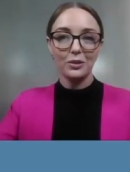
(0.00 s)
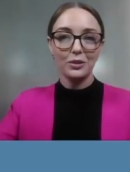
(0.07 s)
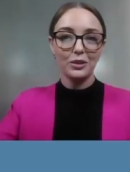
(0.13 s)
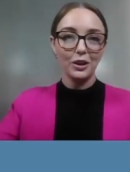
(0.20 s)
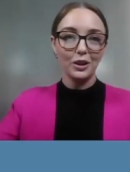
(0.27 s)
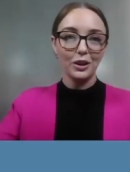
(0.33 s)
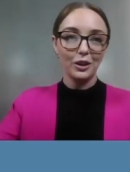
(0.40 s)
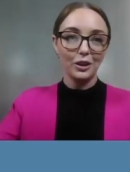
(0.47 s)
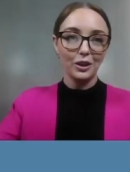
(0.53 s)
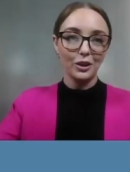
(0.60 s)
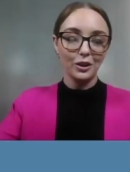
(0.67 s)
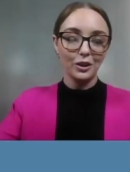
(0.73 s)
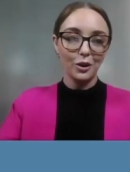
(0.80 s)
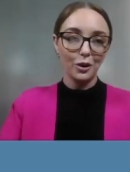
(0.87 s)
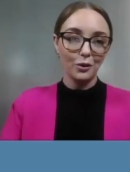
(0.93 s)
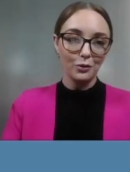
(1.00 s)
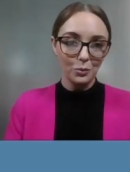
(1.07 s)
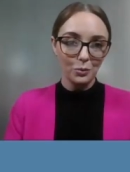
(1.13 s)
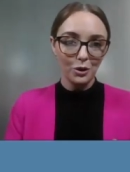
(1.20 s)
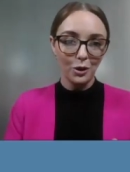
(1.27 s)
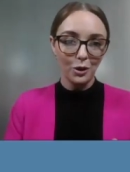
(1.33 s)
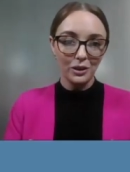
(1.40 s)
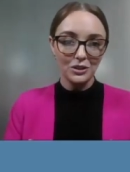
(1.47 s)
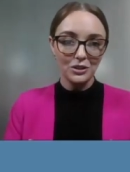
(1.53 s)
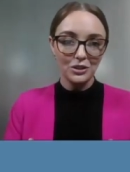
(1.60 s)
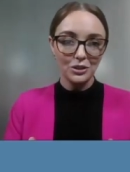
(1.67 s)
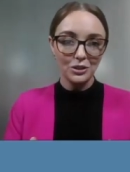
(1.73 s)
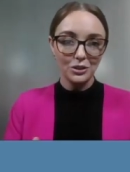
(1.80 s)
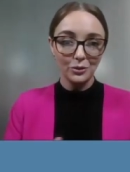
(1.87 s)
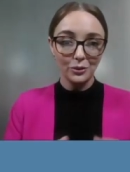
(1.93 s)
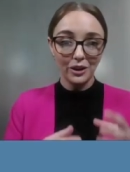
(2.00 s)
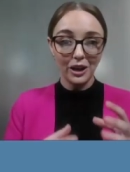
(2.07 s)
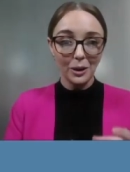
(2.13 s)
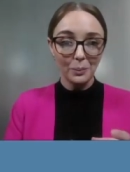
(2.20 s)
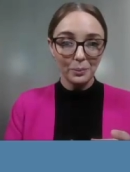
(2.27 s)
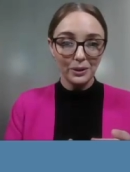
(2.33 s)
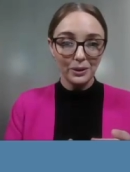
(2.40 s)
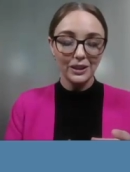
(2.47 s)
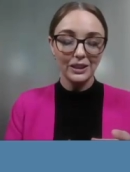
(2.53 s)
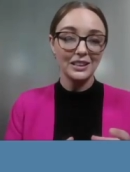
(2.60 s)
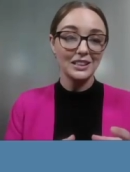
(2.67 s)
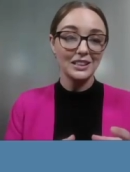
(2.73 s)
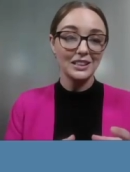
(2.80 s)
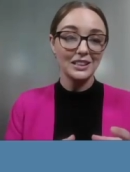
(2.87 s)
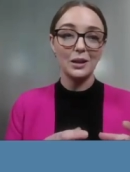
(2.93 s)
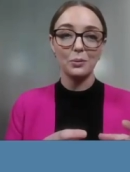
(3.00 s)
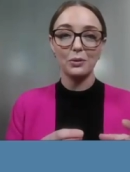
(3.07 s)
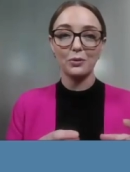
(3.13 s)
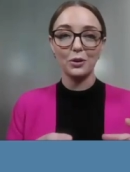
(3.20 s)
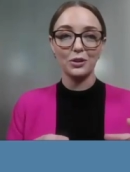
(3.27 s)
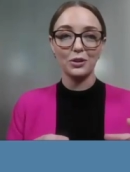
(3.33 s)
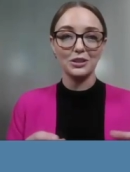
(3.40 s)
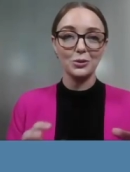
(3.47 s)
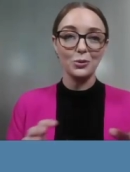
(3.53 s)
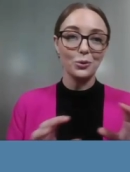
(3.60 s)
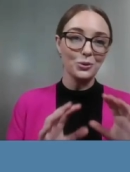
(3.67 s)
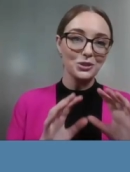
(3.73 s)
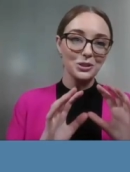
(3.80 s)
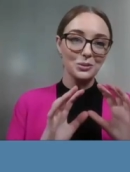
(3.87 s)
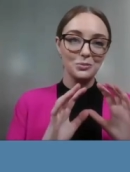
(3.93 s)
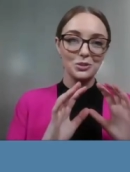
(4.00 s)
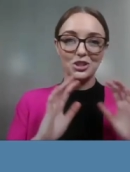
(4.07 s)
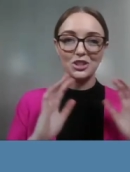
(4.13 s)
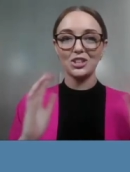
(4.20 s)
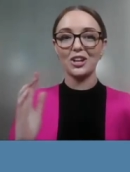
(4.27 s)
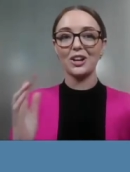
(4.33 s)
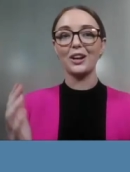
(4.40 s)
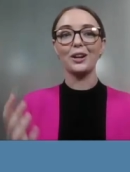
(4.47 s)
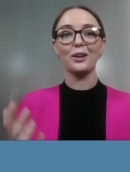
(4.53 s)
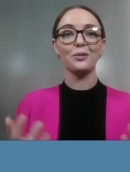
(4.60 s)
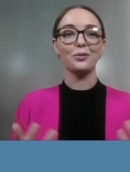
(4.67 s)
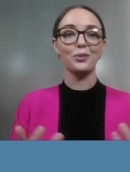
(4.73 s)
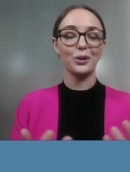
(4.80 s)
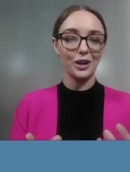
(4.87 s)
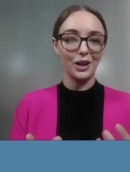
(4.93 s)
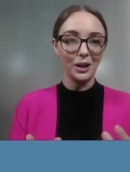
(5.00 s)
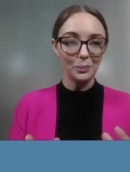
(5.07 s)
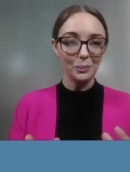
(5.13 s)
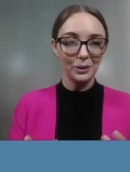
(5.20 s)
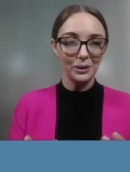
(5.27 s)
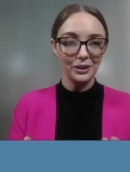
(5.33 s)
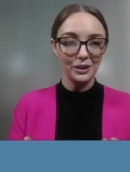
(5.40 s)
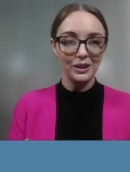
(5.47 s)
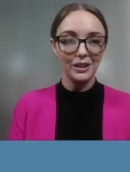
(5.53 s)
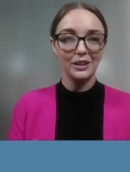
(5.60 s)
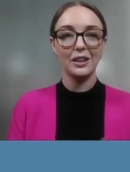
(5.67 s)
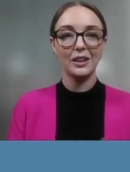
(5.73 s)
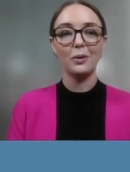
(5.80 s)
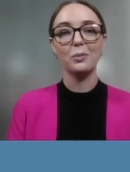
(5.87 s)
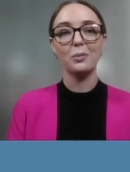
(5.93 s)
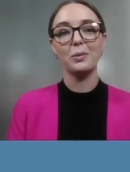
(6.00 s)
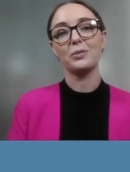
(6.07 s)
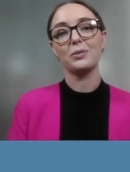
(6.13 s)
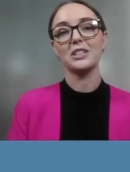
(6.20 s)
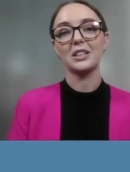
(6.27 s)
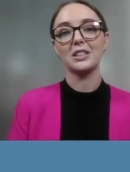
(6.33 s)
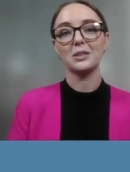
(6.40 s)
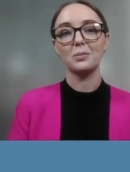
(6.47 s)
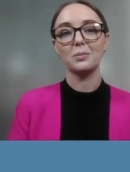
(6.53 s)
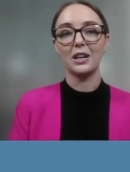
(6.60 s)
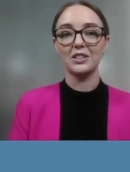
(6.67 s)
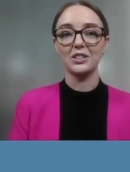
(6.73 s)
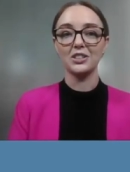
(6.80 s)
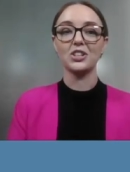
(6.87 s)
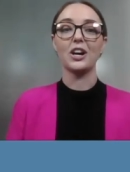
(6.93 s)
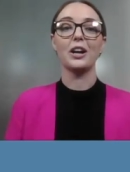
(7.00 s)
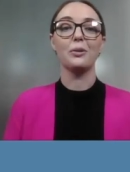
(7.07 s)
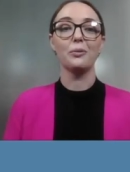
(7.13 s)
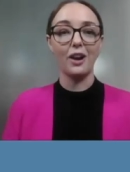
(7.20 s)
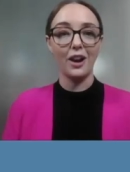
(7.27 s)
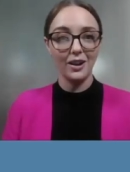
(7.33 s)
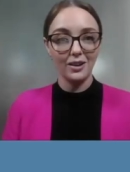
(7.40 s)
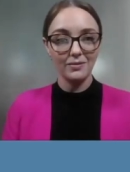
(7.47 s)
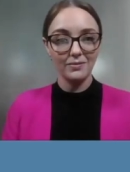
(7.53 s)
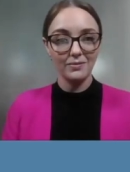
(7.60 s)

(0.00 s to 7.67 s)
the coffee will go into a cup. And let's say we've got this awesome design for a cup that will be protected by a design right.